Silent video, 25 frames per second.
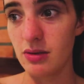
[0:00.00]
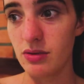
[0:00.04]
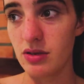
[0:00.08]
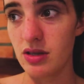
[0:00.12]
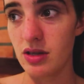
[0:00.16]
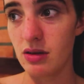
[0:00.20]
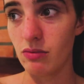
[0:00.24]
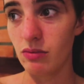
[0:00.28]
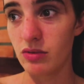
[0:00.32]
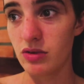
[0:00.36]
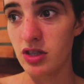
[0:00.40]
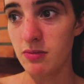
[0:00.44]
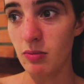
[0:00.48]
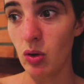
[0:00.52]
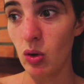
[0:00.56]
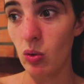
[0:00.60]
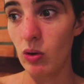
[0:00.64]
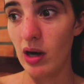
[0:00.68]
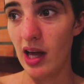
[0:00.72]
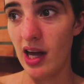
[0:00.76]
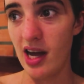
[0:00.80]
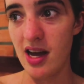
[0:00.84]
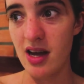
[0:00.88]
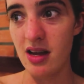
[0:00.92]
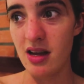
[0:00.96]
it was
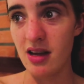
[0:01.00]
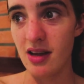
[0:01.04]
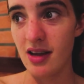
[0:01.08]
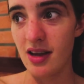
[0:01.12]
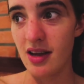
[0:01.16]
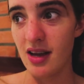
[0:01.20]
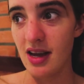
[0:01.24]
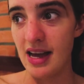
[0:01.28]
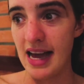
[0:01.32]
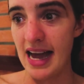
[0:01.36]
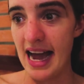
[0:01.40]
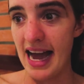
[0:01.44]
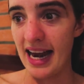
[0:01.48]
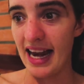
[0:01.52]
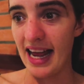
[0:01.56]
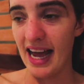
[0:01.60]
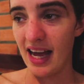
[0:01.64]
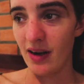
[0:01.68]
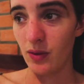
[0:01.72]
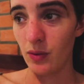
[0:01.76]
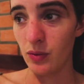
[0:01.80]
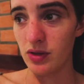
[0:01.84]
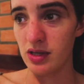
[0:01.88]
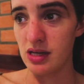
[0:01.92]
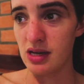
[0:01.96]
smaller and it
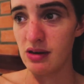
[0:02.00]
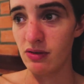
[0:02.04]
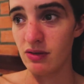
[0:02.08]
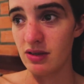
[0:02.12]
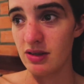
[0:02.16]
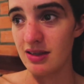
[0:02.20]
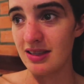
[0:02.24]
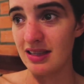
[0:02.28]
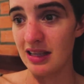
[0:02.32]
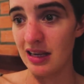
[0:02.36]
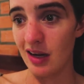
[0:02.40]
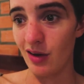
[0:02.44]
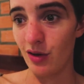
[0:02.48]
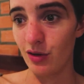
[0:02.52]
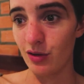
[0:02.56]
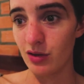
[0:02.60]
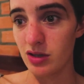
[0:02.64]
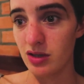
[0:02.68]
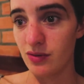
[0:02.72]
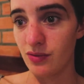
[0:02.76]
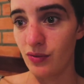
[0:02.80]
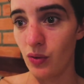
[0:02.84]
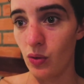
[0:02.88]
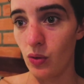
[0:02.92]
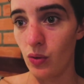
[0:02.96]
had all the different
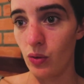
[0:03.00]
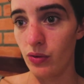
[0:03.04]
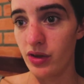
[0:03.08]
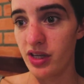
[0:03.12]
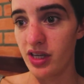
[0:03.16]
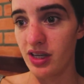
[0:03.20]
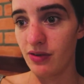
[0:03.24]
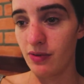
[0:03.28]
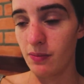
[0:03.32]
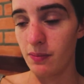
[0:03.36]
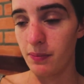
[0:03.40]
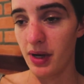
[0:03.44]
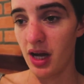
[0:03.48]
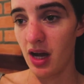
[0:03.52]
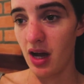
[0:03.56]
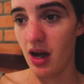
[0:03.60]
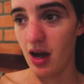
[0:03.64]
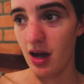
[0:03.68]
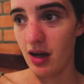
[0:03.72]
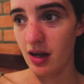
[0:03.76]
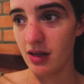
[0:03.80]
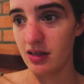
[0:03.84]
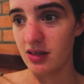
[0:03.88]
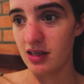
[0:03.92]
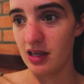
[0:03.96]
slots for the different
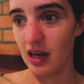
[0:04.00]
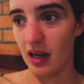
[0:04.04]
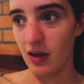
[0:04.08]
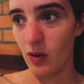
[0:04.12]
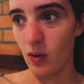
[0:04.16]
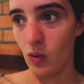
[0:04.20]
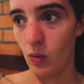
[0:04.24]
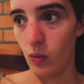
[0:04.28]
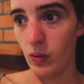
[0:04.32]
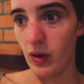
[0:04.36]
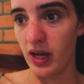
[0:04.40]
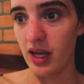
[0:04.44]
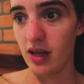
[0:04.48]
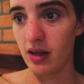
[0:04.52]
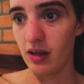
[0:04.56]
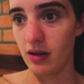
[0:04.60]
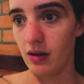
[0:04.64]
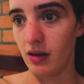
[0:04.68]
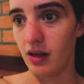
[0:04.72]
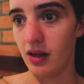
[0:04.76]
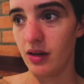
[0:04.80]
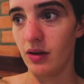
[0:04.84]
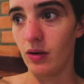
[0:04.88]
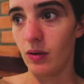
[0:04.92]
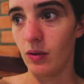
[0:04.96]
parts, so like your
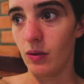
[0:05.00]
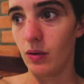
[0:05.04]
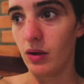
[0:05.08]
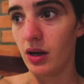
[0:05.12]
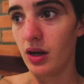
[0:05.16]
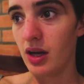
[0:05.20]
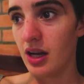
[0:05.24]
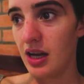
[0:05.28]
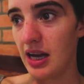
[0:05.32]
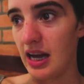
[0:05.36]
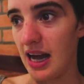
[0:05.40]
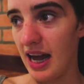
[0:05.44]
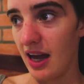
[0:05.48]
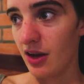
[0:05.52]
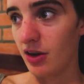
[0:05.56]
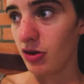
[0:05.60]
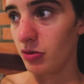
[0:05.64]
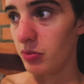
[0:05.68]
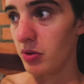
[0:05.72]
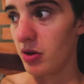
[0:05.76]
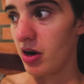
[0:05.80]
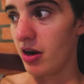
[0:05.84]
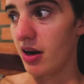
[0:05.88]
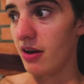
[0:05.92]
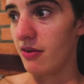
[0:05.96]
wheel and your
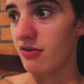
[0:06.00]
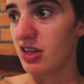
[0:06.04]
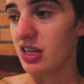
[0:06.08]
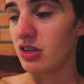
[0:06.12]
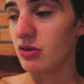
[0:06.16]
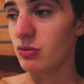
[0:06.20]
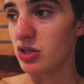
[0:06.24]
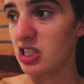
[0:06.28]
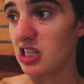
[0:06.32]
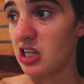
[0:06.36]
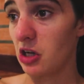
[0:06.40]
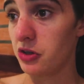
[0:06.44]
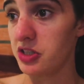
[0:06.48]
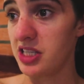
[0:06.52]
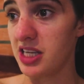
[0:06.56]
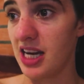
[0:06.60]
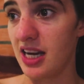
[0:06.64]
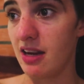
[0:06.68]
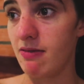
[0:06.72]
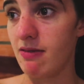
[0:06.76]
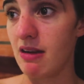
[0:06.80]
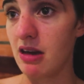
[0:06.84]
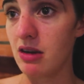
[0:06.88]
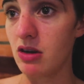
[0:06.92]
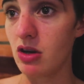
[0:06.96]
handlebar and everything will slot
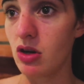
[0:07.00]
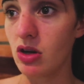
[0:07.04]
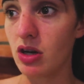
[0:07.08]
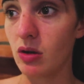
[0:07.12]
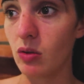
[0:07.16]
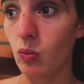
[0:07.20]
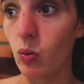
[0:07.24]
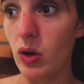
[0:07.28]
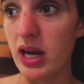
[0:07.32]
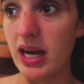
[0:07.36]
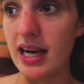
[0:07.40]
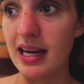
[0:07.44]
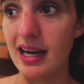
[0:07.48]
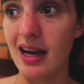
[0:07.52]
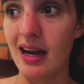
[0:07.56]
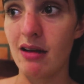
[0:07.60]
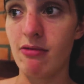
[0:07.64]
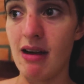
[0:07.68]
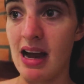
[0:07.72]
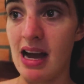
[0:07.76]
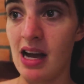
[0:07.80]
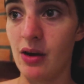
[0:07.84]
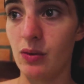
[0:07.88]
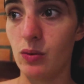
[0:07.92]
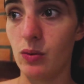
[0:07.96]
in, and then you can wheel it
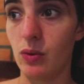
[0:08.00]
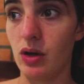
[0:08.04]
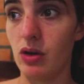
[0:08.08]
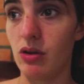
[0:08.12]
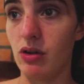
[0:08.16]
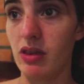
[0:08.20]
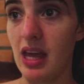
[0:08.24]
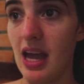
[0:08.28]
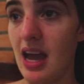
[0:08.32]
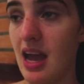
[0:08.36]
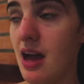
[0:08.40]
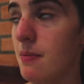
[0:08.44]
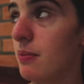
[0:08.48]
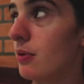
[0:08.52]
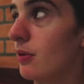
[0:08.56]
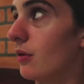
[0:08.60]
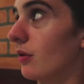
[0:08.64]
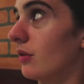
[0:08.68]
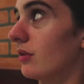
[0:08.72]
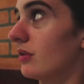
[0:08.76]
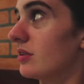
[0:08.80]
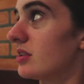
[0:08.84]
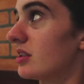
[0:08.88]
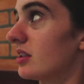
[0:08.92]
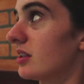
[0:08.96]
around when you're at the I
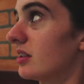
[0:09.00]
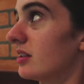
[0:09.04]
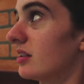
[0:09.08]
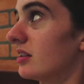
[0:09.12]
airport. Think.